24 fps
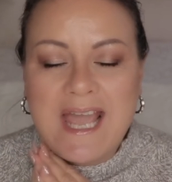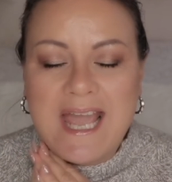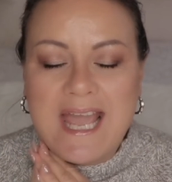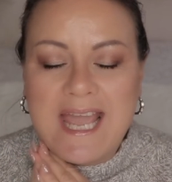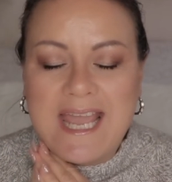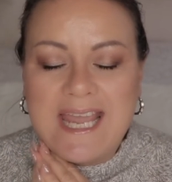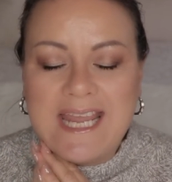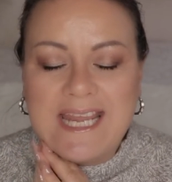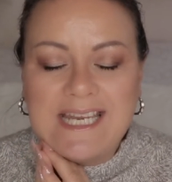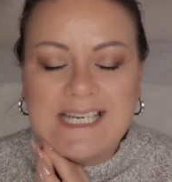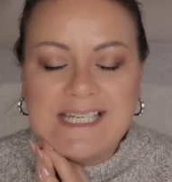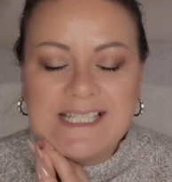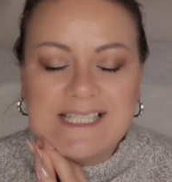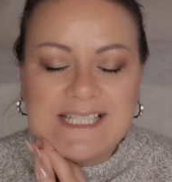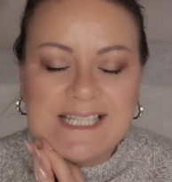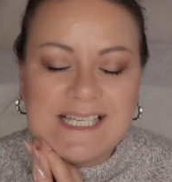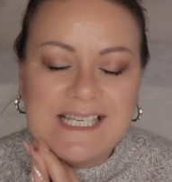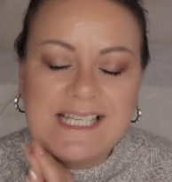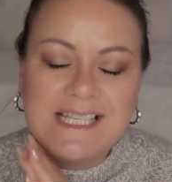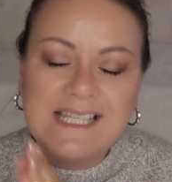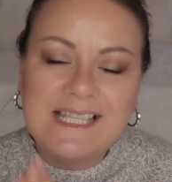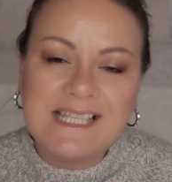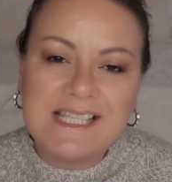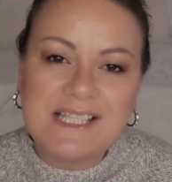And
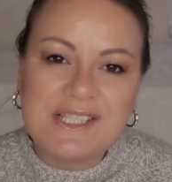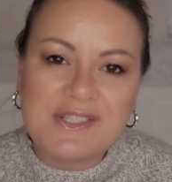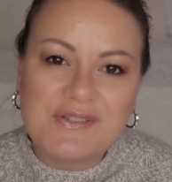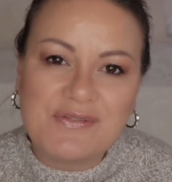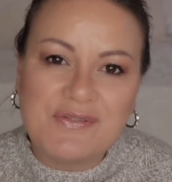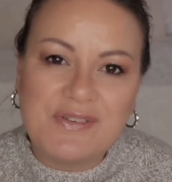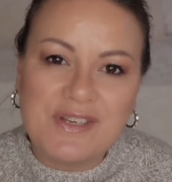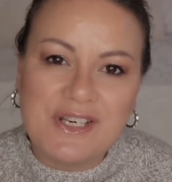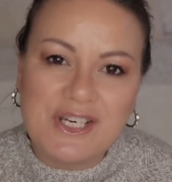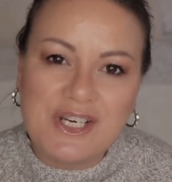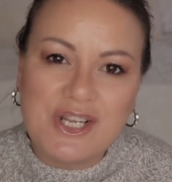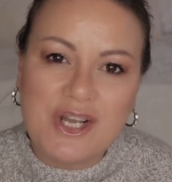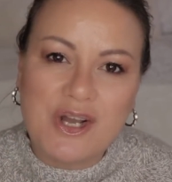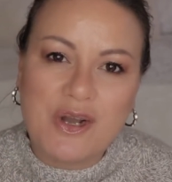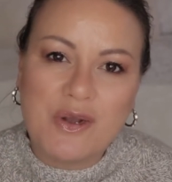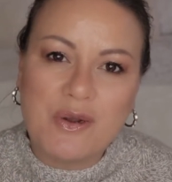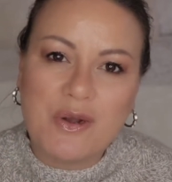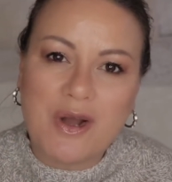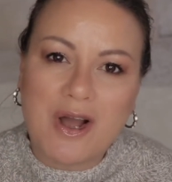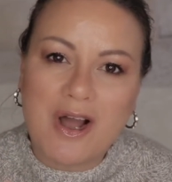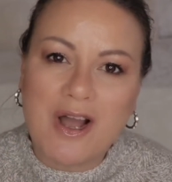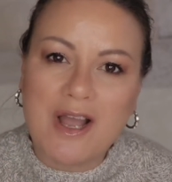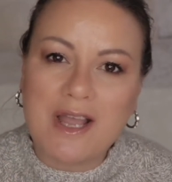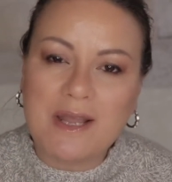in this
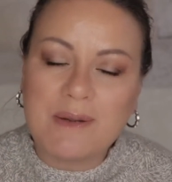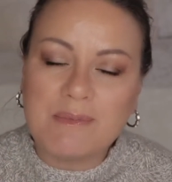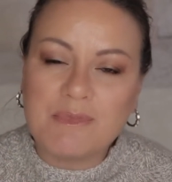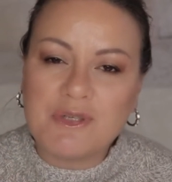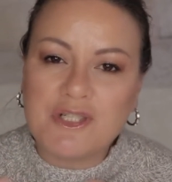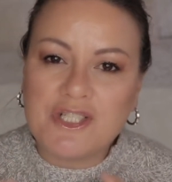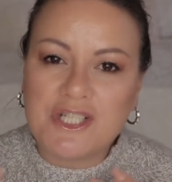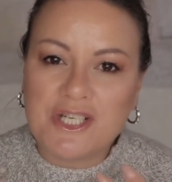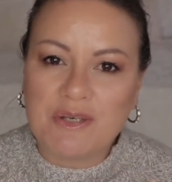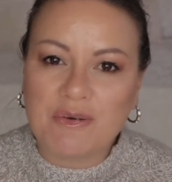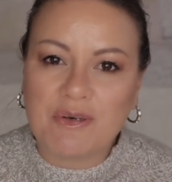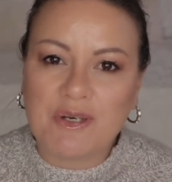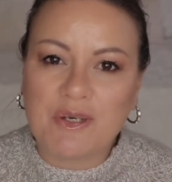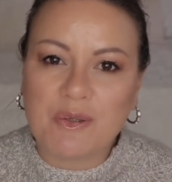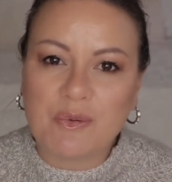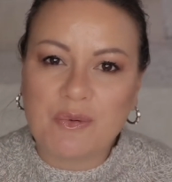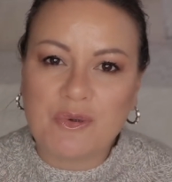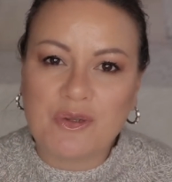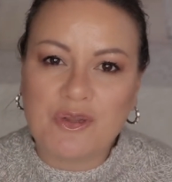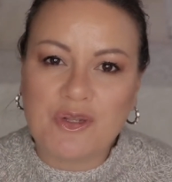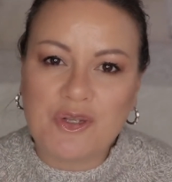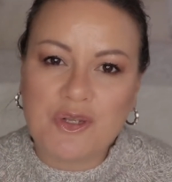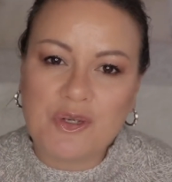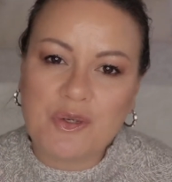video I am sharing
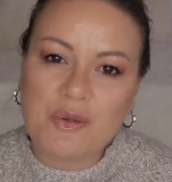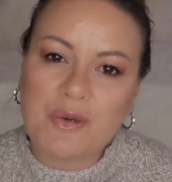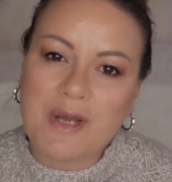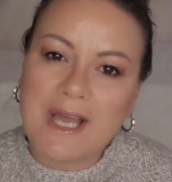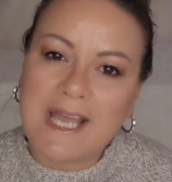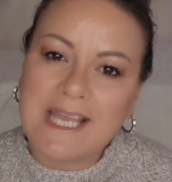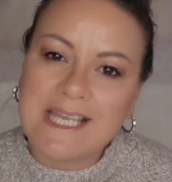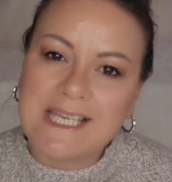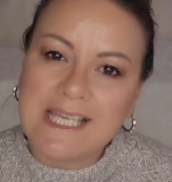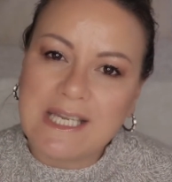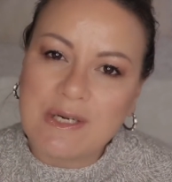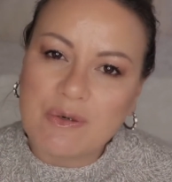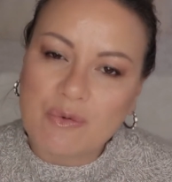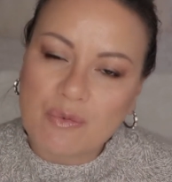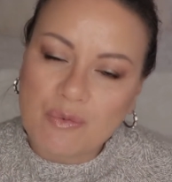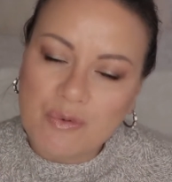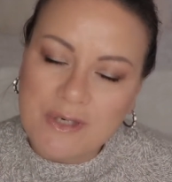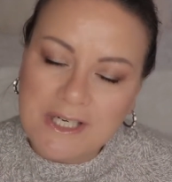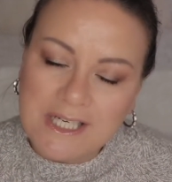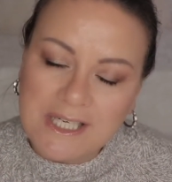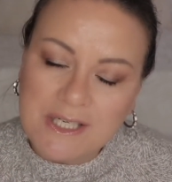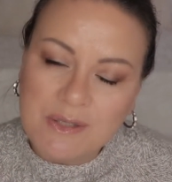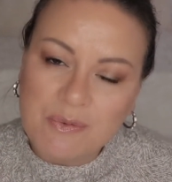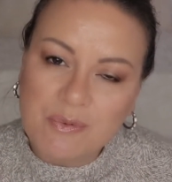with you a get
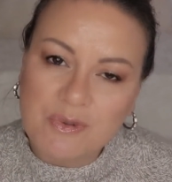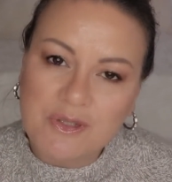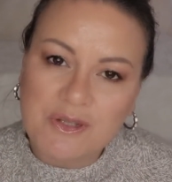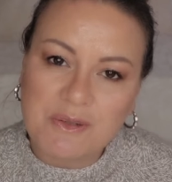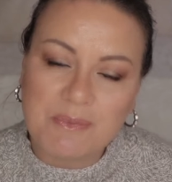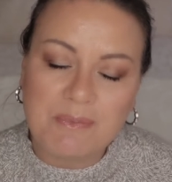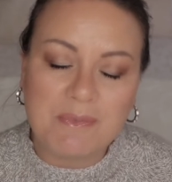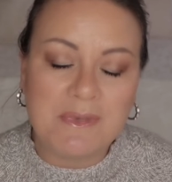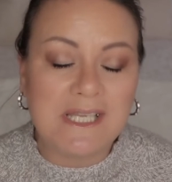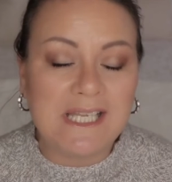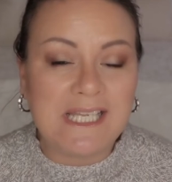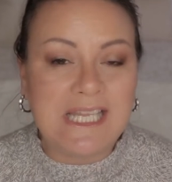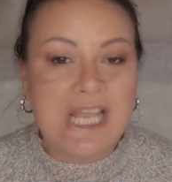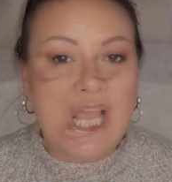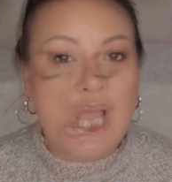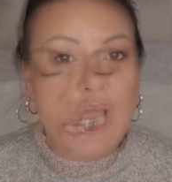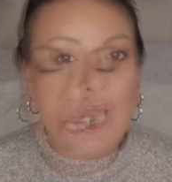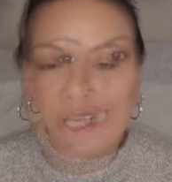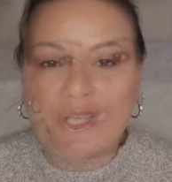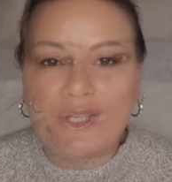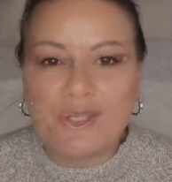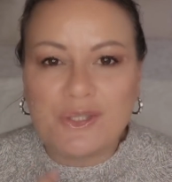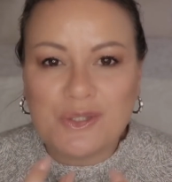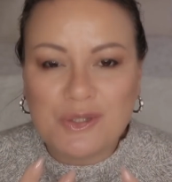ready with me
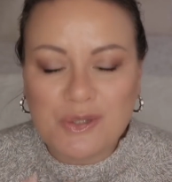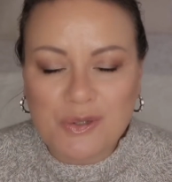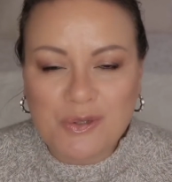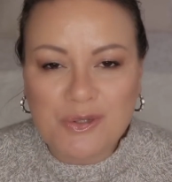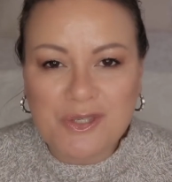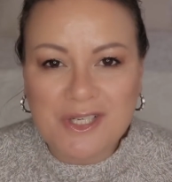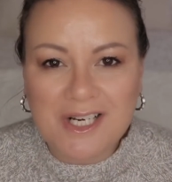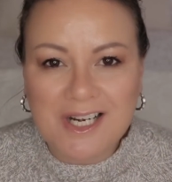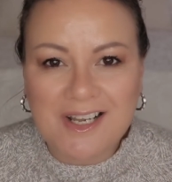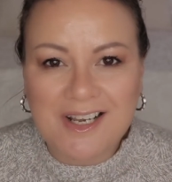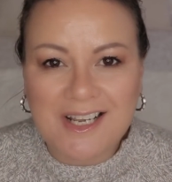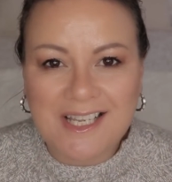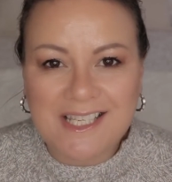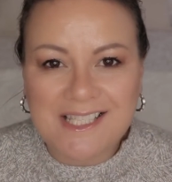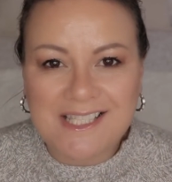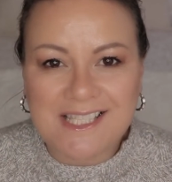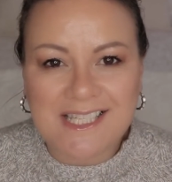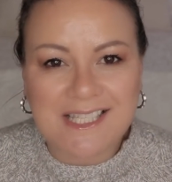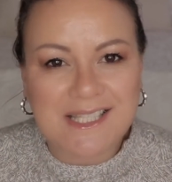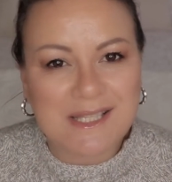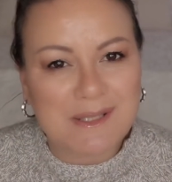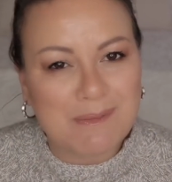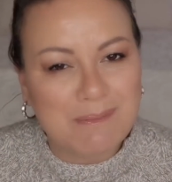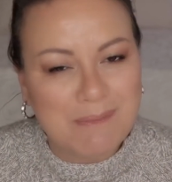
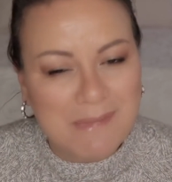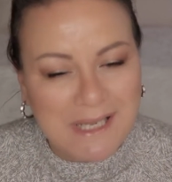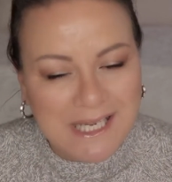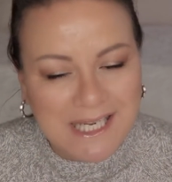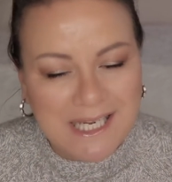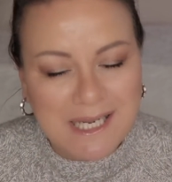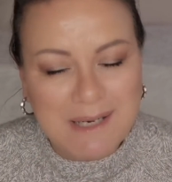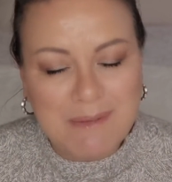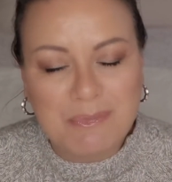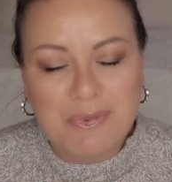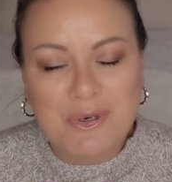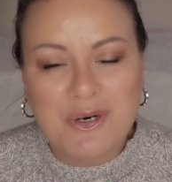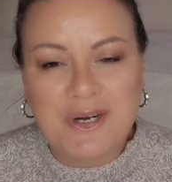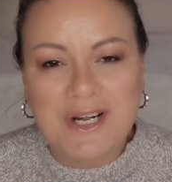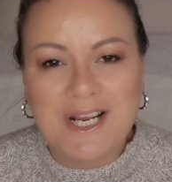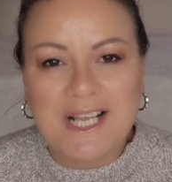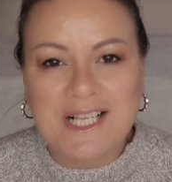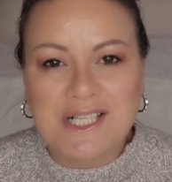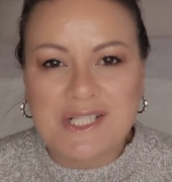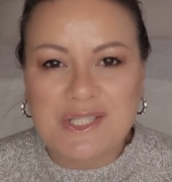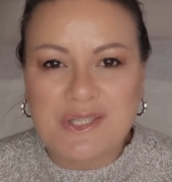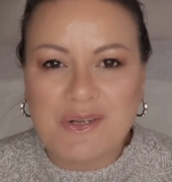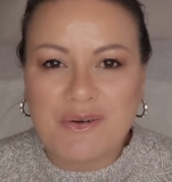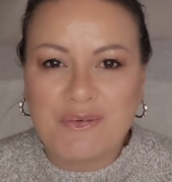utilizing the makeup
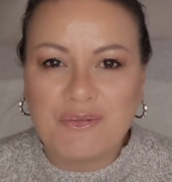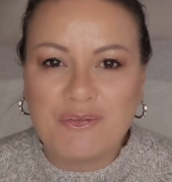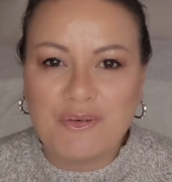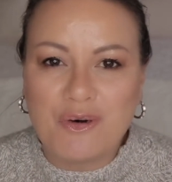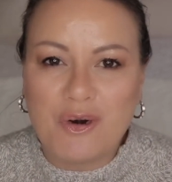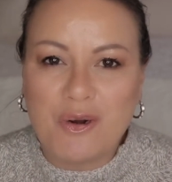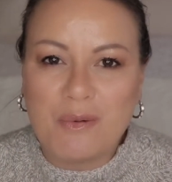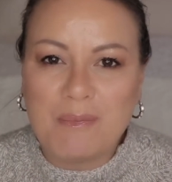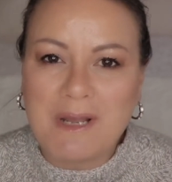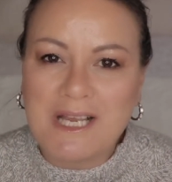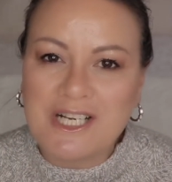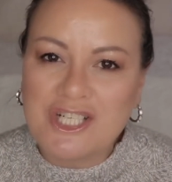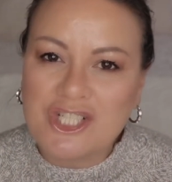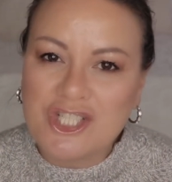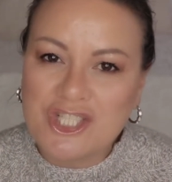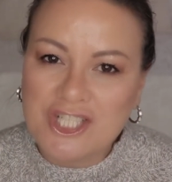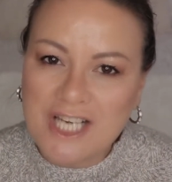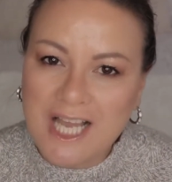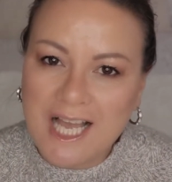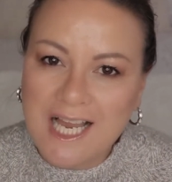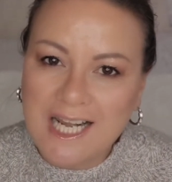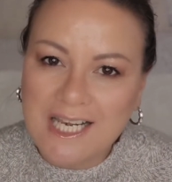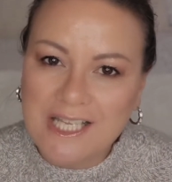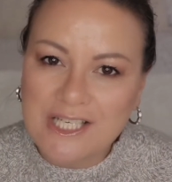products from
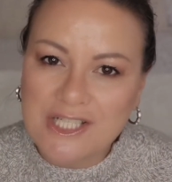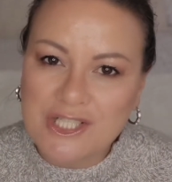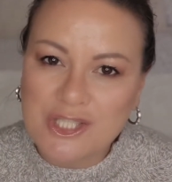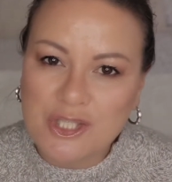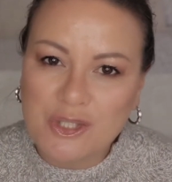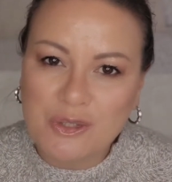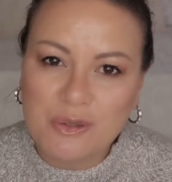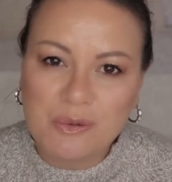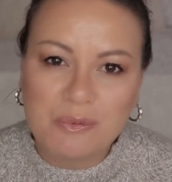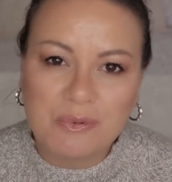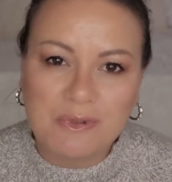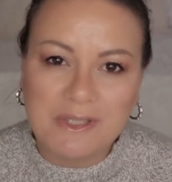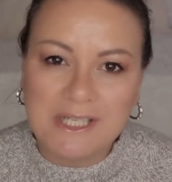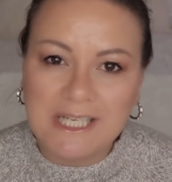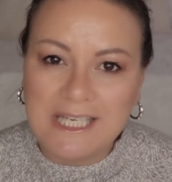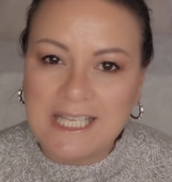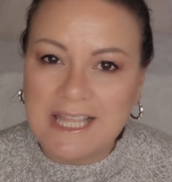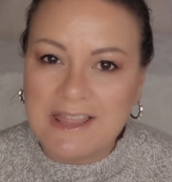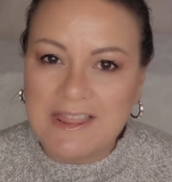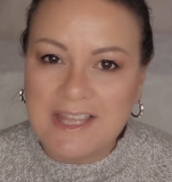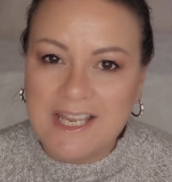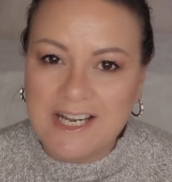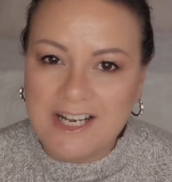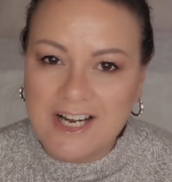Charlotte Tilbury
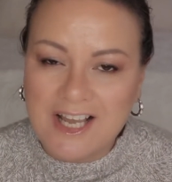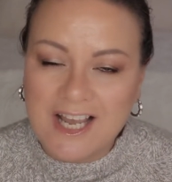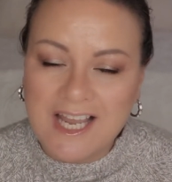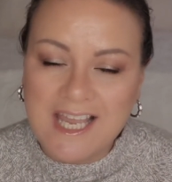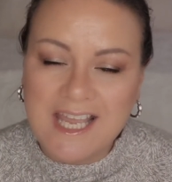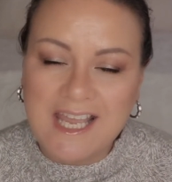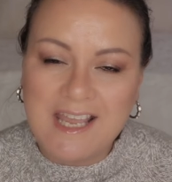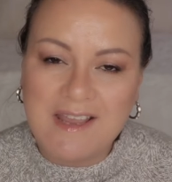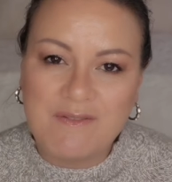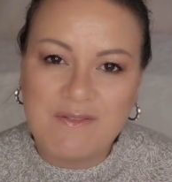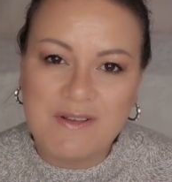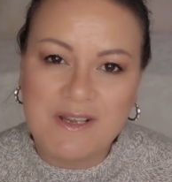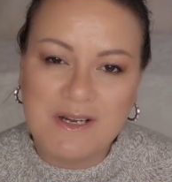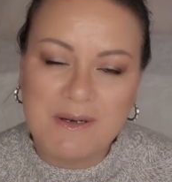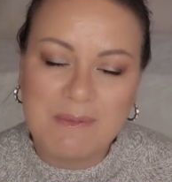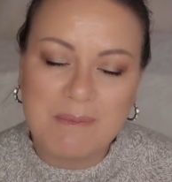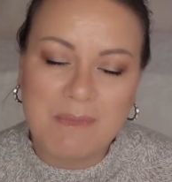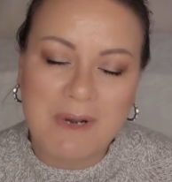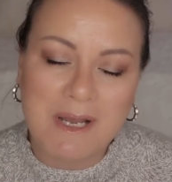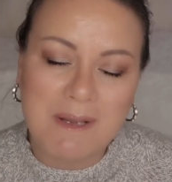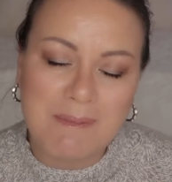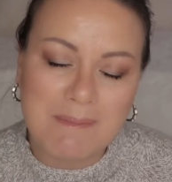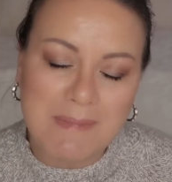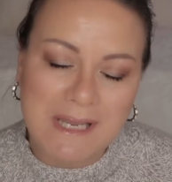that I have in
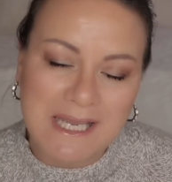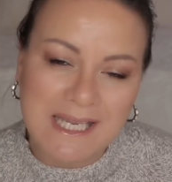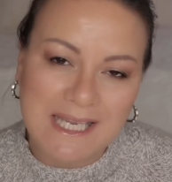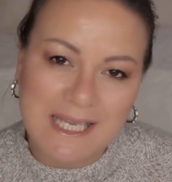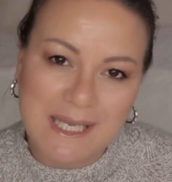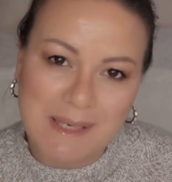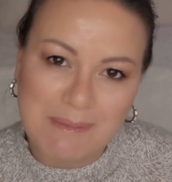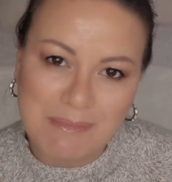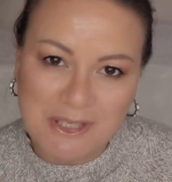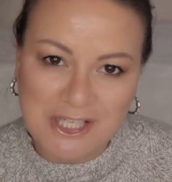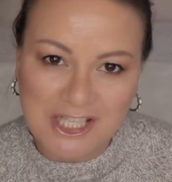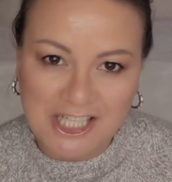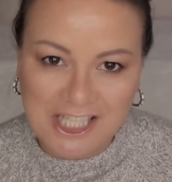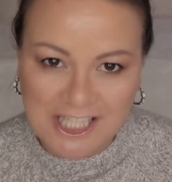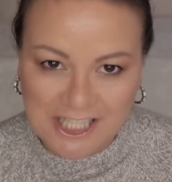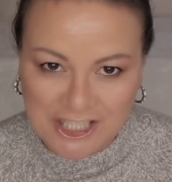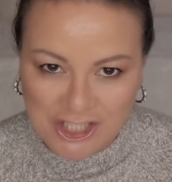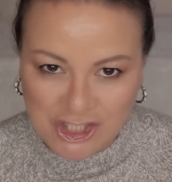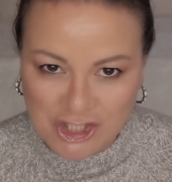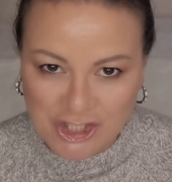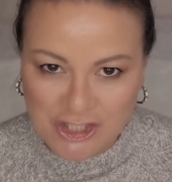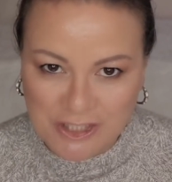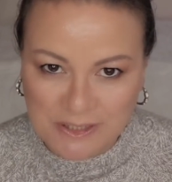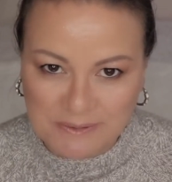my makeup
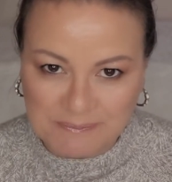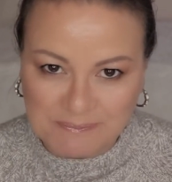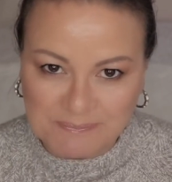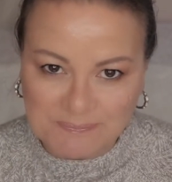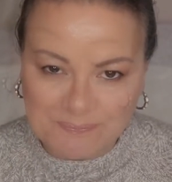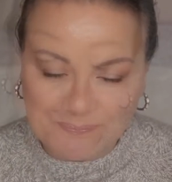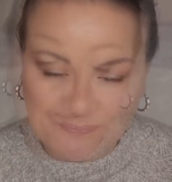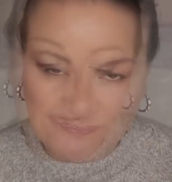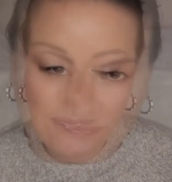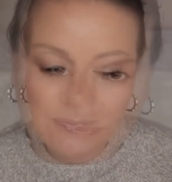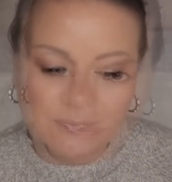collection.